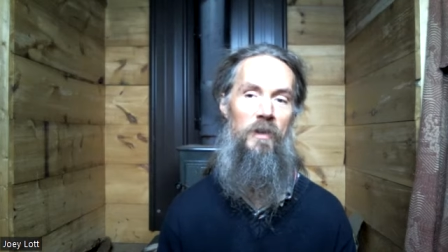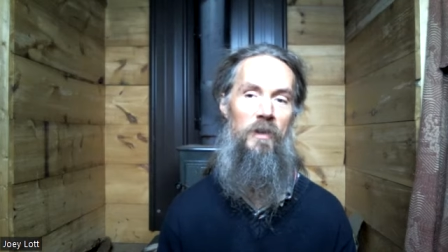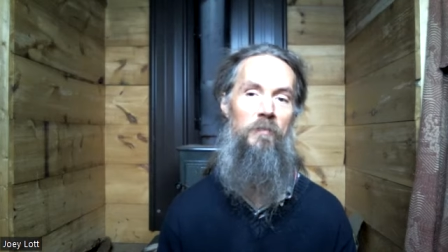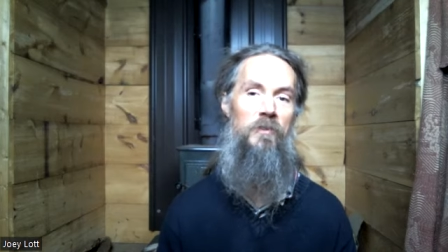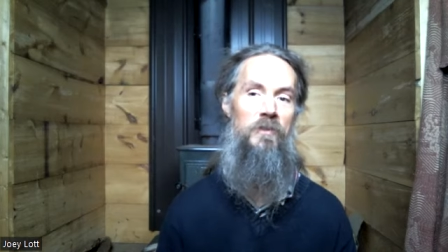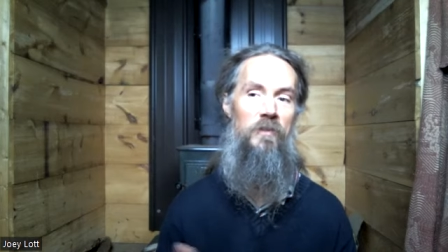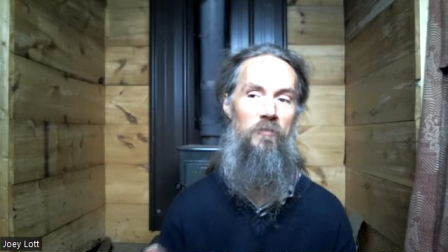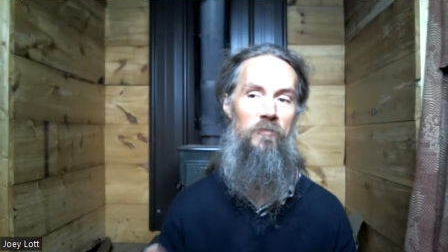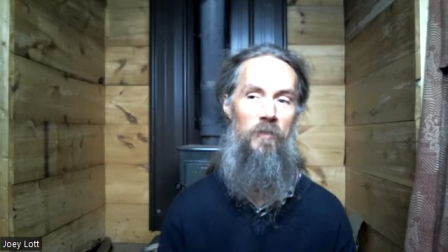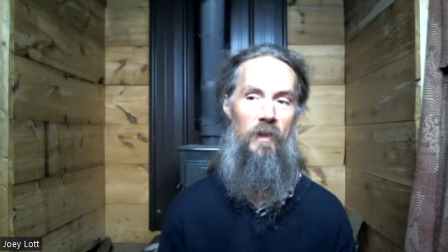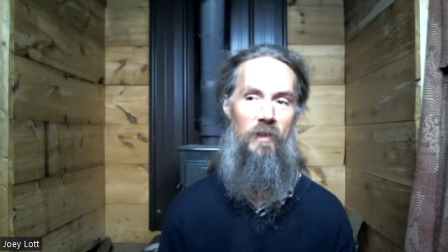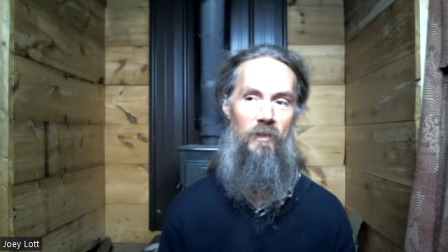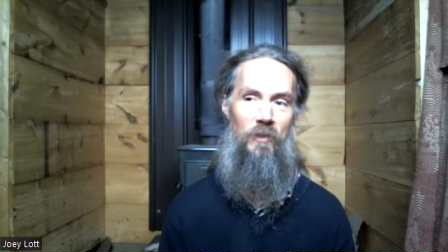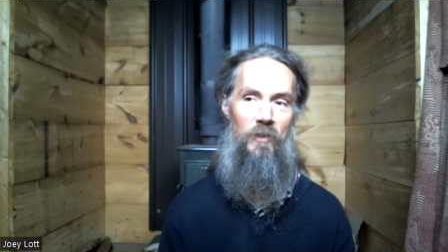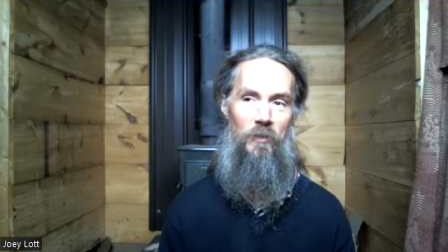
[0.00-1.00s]
And I'm just
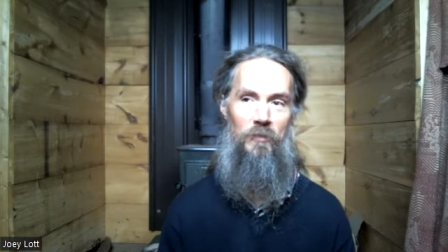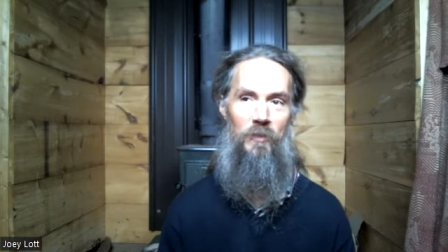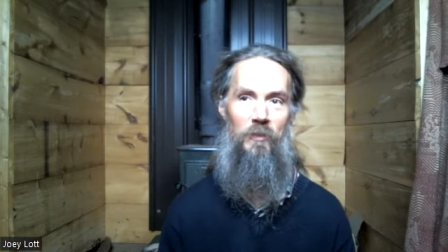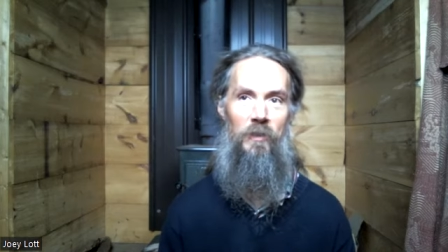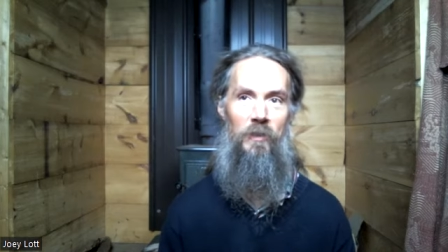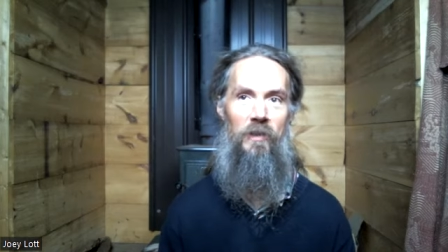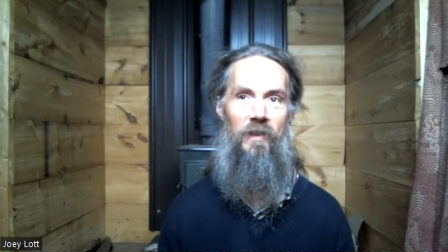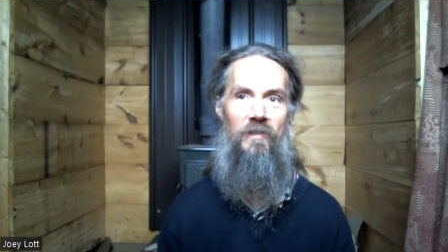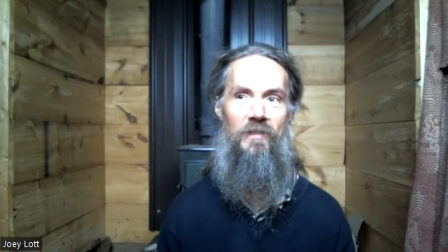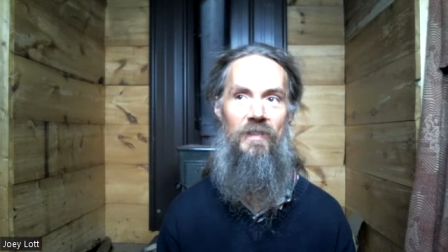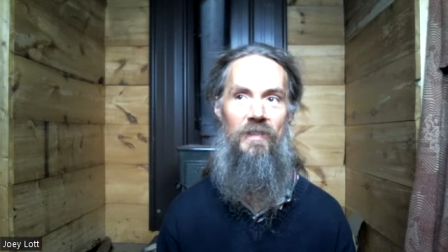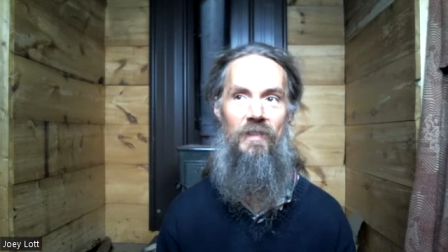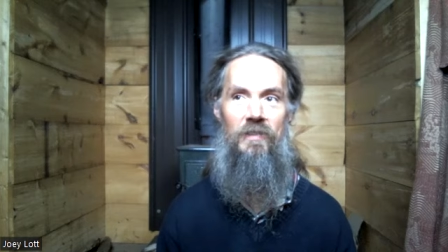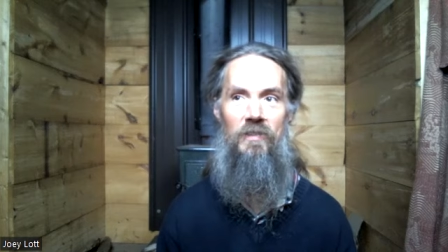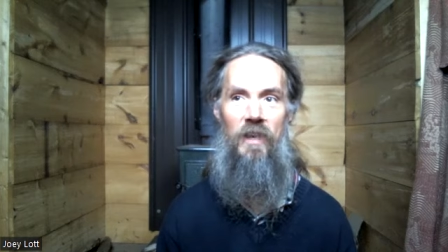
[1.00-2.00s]
inviting you to look and
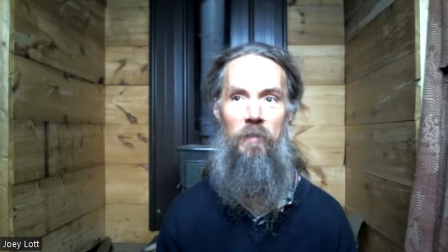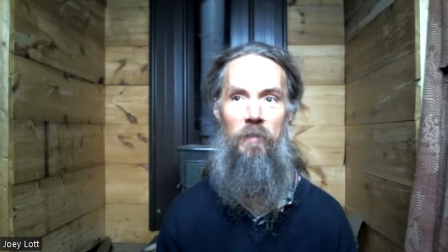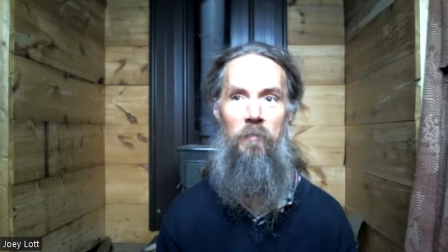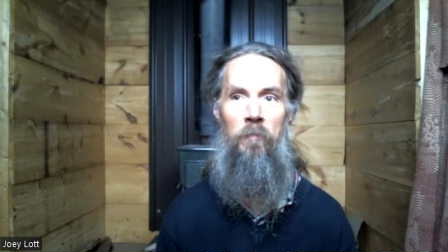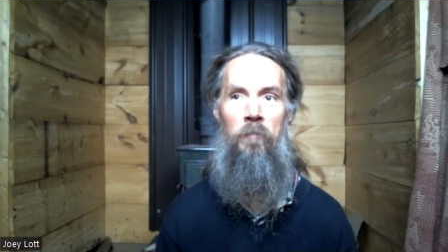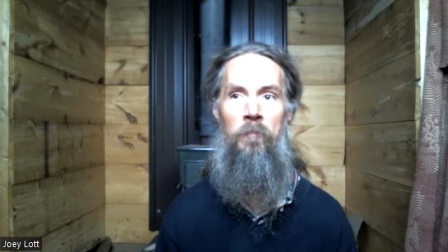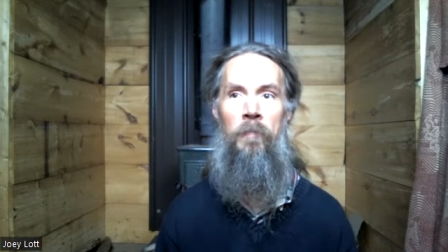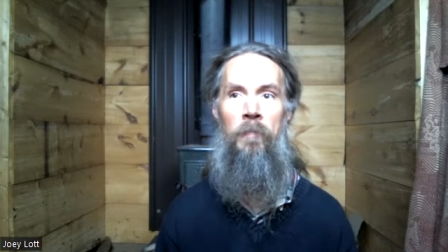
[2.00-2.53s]
see the same.